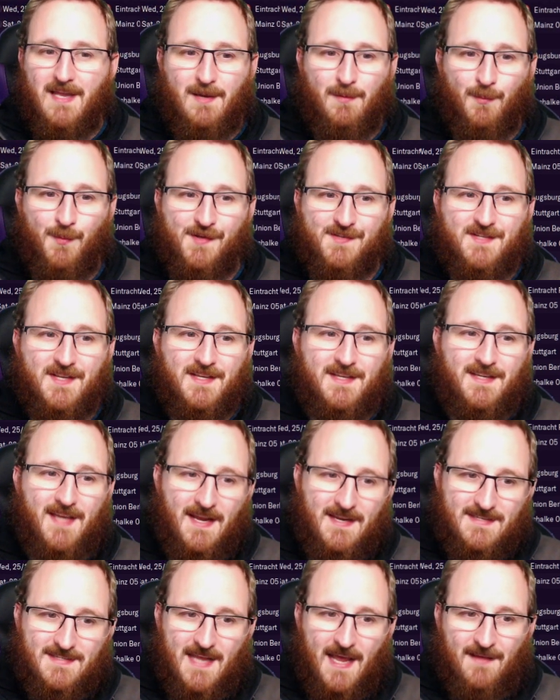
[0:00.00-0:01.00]
It was
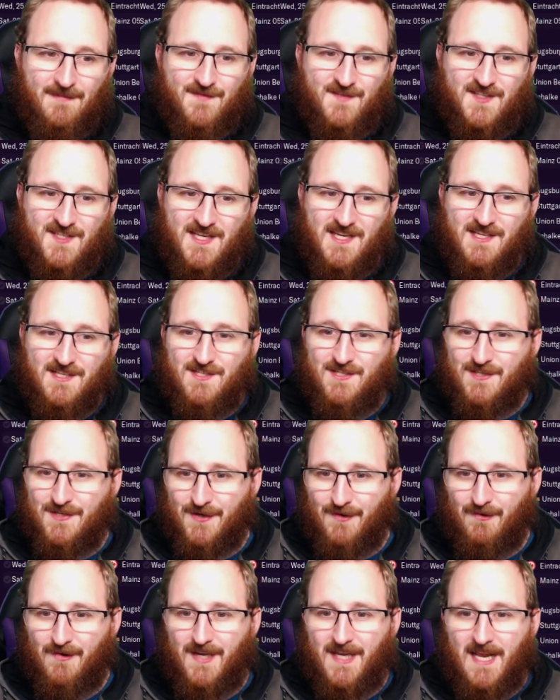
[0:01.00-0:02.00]
against F C
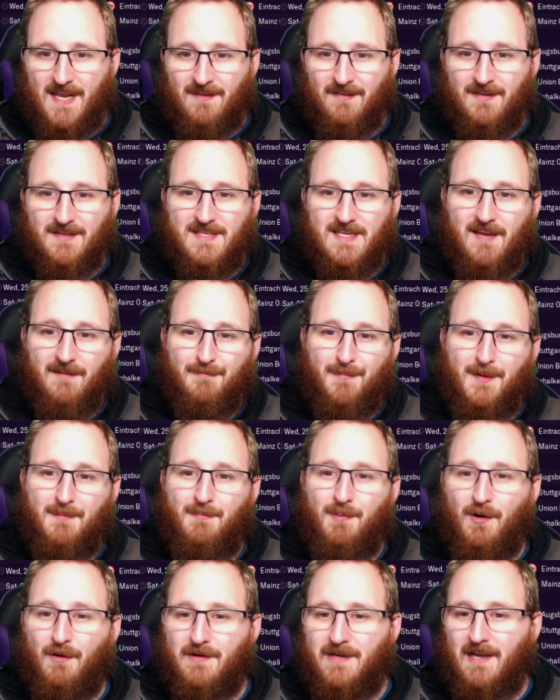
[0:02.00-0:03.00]
Düren in the D F B
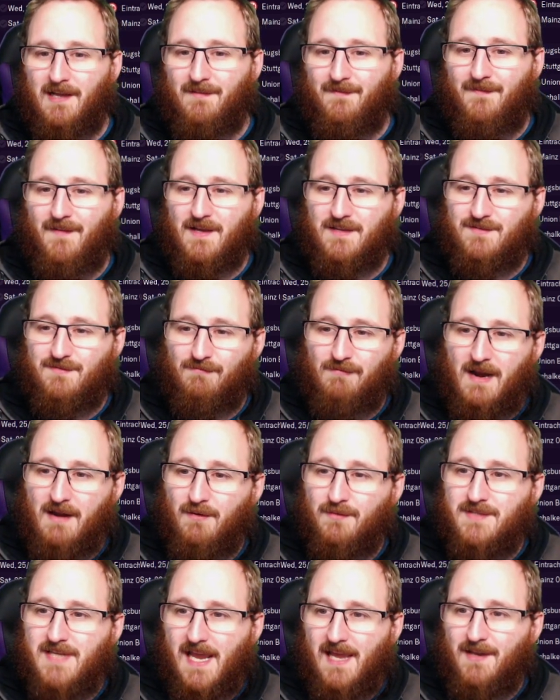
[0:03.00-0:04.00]
Pokal first
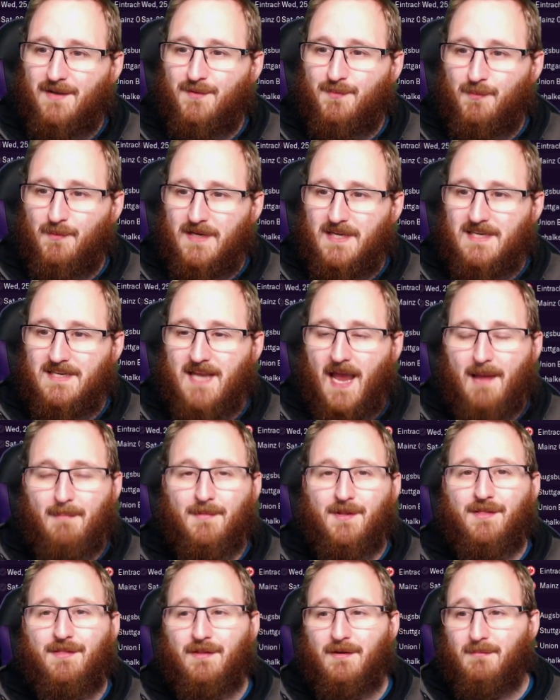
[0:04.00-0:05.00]
round, and we
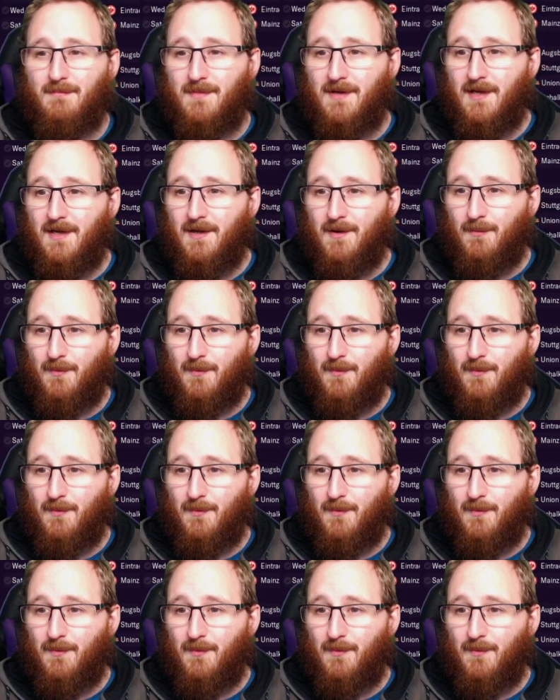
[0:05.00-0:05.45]
hammered them.